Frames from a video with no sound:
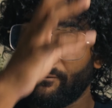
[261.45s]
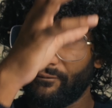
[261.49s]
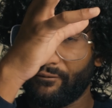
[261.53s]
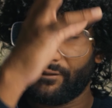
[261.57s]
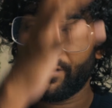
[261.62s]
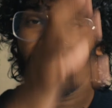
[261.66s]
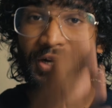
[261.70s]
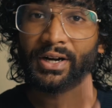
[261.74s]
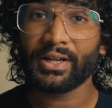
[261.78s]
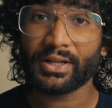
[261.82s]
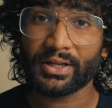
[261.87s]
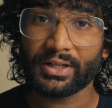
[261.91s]

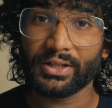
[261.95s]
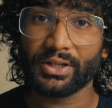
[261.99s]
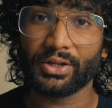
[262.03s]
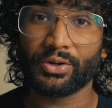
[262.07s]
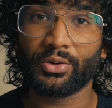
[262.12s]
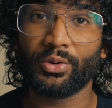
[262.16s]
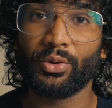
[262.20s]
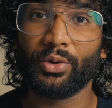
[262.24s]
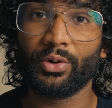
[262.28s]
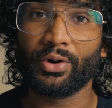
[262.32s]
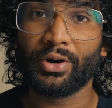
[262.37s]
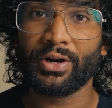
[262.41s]
vertical
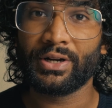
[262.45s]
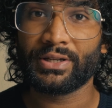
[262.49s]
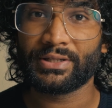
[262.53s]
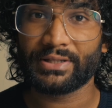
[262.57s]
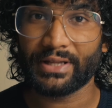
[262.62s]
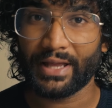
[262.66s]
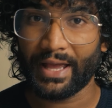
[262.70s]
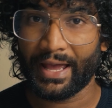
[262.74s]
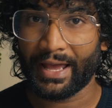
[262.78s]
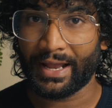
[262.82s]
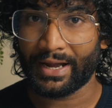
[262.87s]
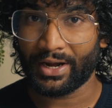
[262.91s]
accords
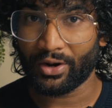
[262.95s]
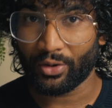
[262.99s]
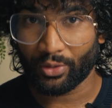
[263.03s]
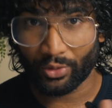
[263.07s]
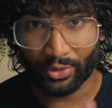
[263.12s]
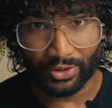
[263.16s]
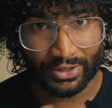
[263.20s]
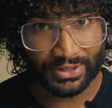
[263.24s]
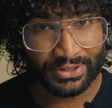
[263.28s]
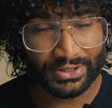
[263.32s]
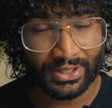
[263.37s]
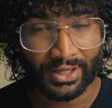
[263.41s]
and
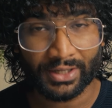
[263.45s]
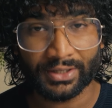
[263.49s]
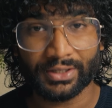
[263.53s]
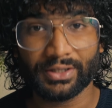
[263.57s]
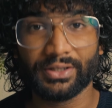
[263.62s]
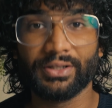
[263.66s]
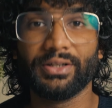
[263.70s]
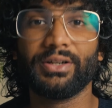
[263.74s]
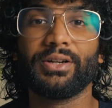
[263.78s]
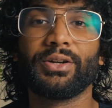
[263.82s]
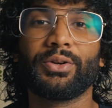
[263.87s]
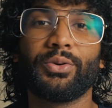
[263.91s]

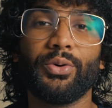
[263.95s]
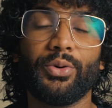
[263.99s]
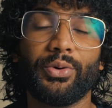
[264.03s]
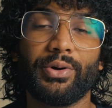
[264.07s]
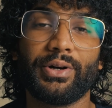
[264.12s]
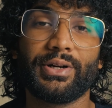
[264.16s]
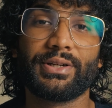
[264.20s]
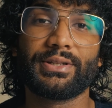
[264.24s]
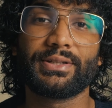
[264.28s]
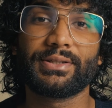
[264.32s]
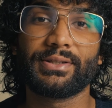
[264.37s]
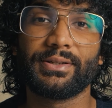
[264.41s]
horizontal
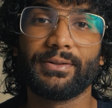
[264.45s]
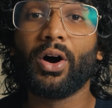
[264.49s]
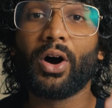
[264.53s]
accords.